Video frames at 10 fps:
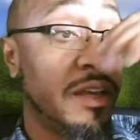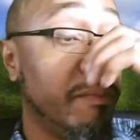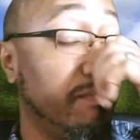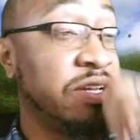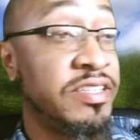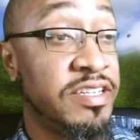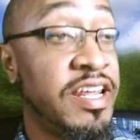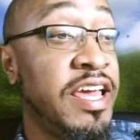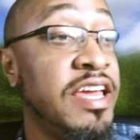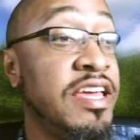But
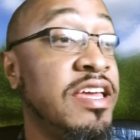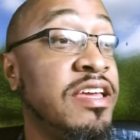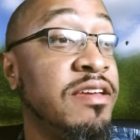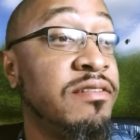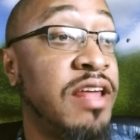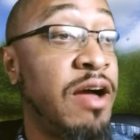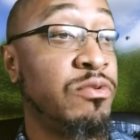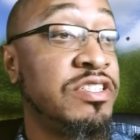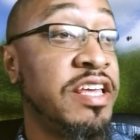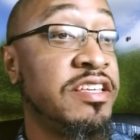today, I
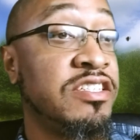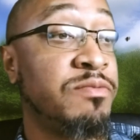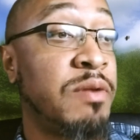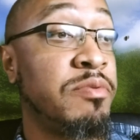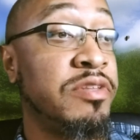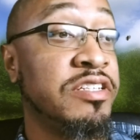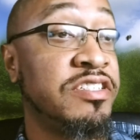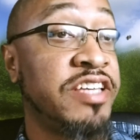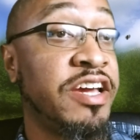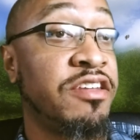would say this is probably the
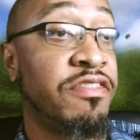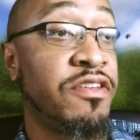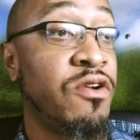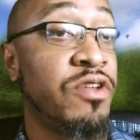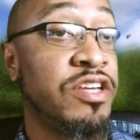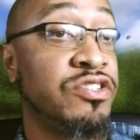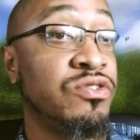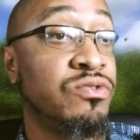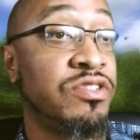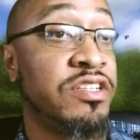second or third
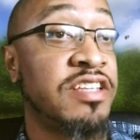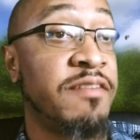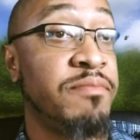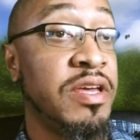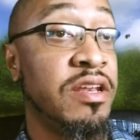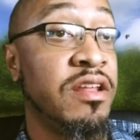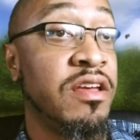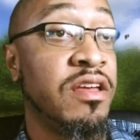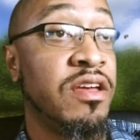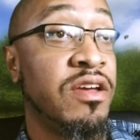issue since I've been
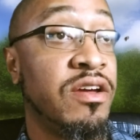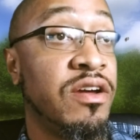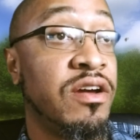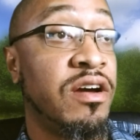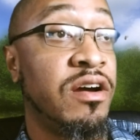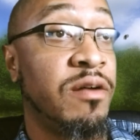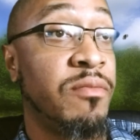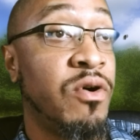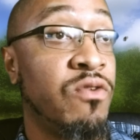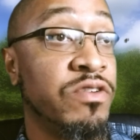
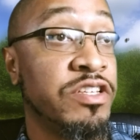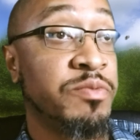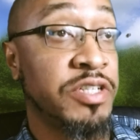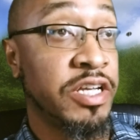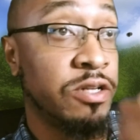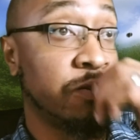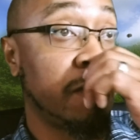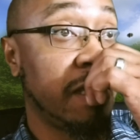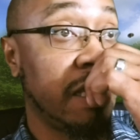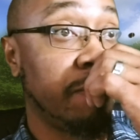over this particular
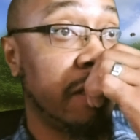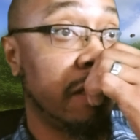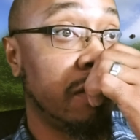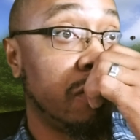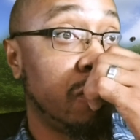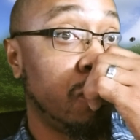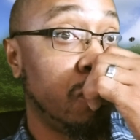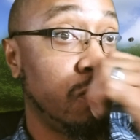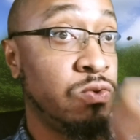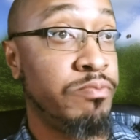team in the
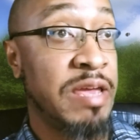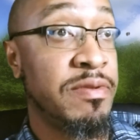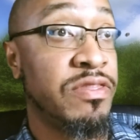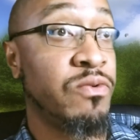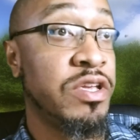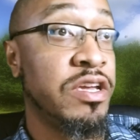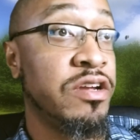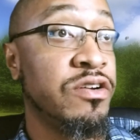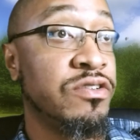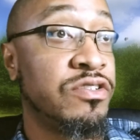maybe 3
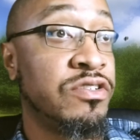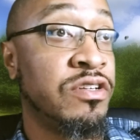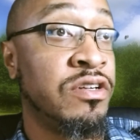years,